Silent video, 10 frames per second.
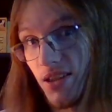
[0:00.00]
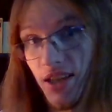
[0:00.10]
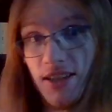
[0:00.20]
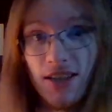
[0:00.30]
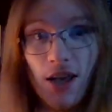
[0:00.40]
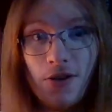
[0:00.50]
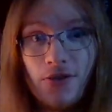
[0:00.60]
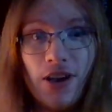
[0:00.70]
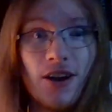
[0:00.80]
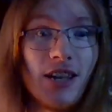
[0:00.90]
it's out
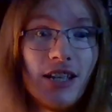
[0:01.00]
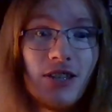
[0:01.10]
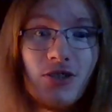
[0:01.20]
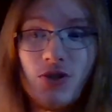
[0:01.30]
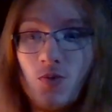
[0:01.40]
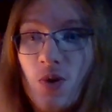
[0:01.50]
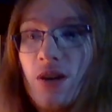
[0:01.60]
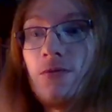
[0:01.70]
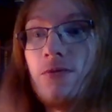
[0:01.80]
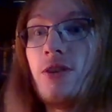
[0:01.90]
there and it's just
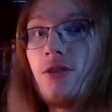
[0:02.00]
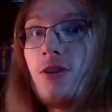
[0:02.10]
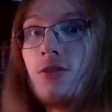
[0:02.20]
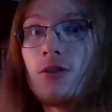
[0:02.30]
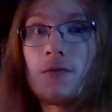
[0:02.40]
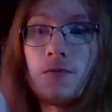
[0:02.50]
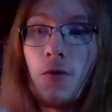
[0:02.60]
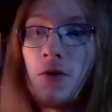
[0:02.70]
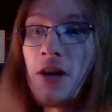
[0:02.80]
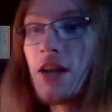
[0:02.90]
waiting for you to go look
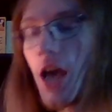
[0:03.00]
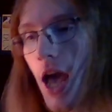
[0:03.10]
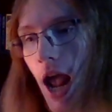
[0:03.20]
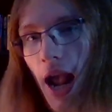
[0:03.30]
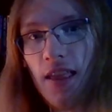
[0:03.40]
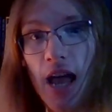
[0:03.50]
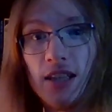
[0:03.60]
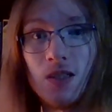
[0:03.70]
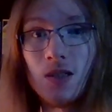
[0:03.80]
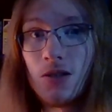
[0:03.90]
for it. And
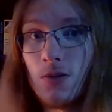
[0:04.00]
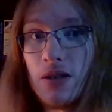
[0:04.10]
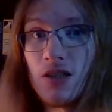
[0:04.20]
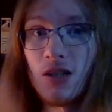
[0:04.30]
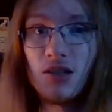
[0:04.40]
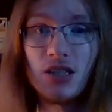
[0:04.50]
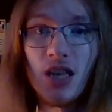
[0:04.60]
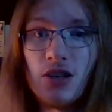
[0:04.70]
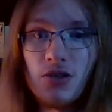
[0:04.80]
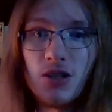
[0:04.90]
that's you basically
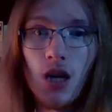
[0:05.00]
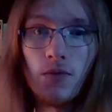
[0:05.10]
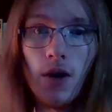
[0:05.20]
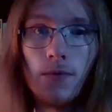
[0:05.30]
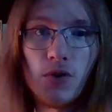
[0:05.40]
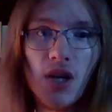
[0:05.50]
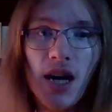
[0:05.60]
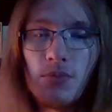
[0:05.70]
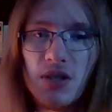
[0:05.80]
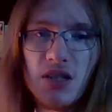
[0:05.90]
setting yourself up for
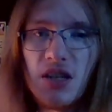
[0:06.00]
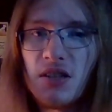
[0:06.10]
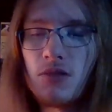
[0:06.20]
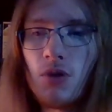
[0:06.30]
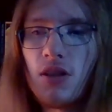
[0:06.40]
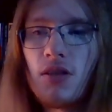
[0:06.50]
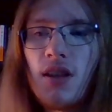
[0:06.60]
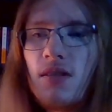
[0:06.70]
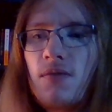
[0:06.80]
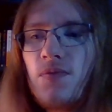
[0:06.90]
timelessness with
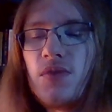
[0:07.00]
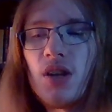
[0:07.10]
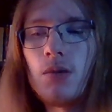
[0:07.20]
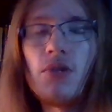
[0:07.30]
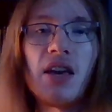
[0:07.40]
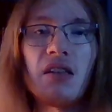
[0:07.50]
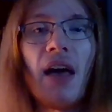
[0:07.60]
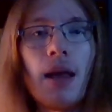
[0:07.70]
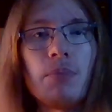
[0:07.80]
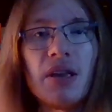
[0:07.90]
something like
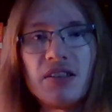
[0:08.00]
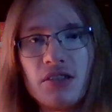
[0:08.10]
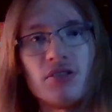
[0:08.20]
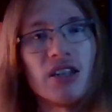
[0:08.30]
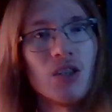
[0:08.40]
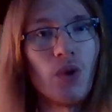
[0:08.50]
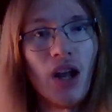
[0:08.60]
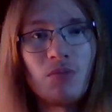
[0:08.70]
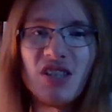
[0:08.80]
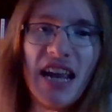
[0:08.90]
that, basically, is what
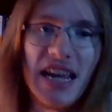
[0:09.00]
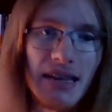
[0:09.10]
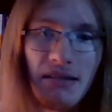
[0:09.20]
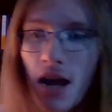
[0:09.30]
I'm saying.